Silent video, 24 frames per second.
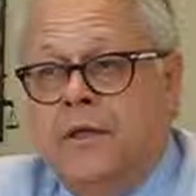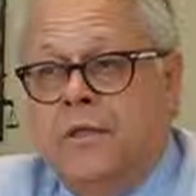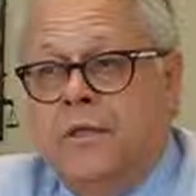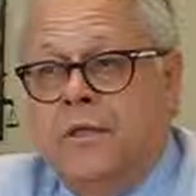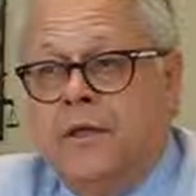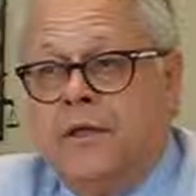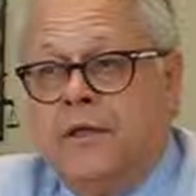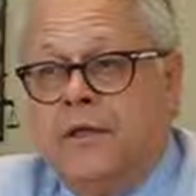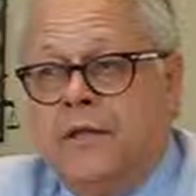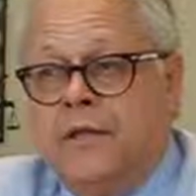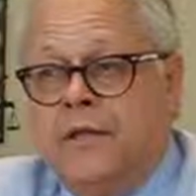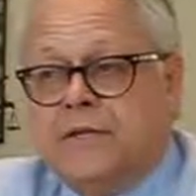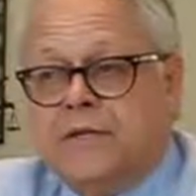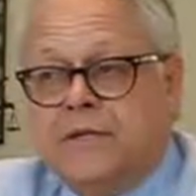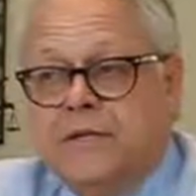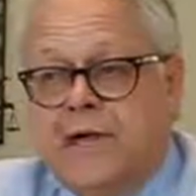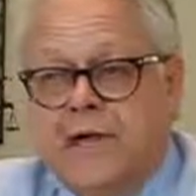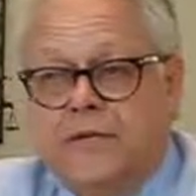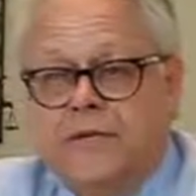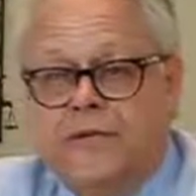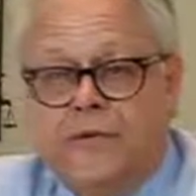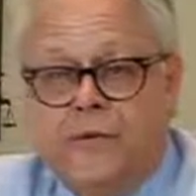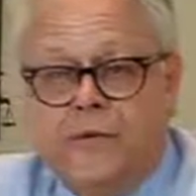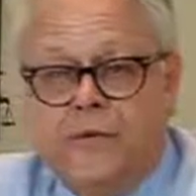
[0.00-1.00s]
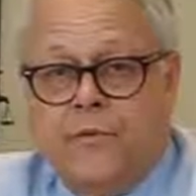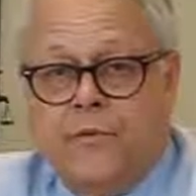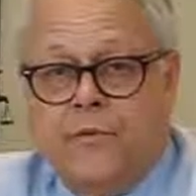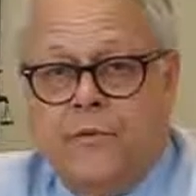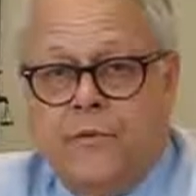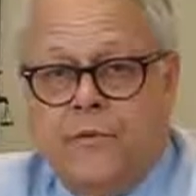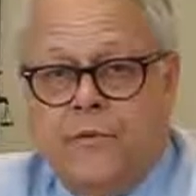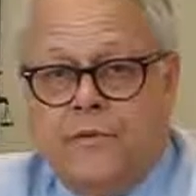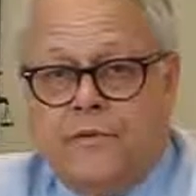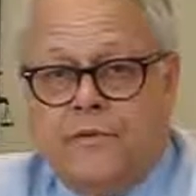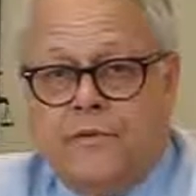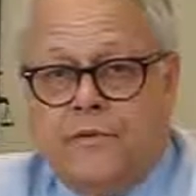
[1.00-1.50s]
but that's not very
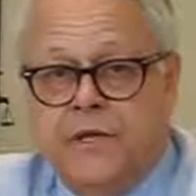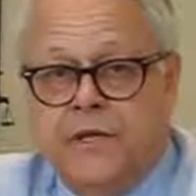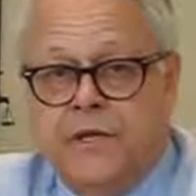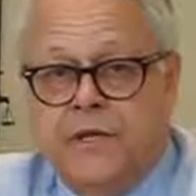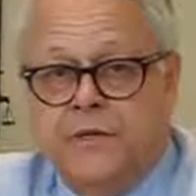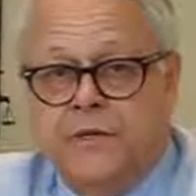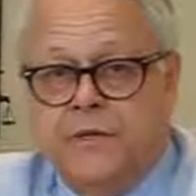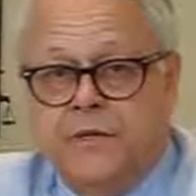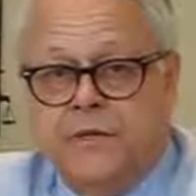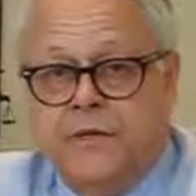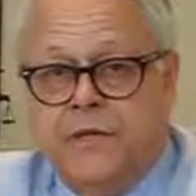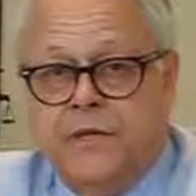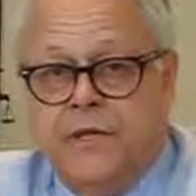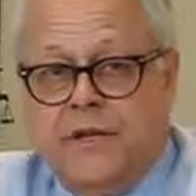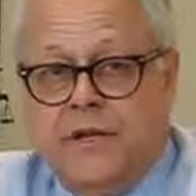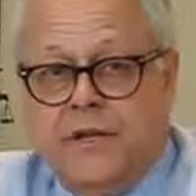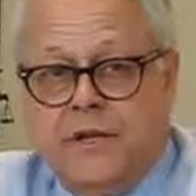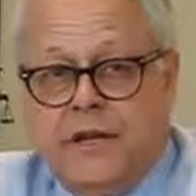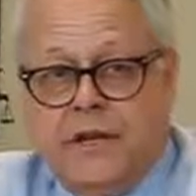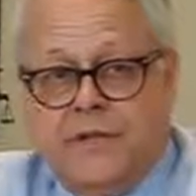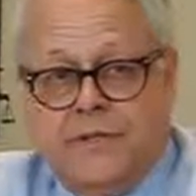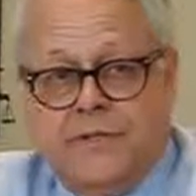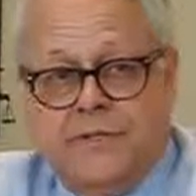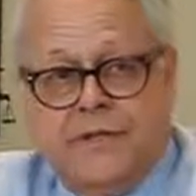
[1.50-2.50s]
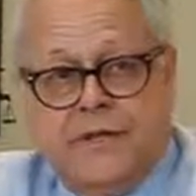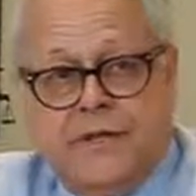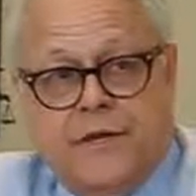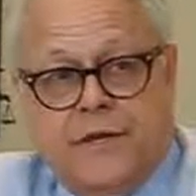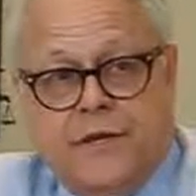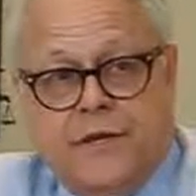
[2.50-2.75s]
realistic given today's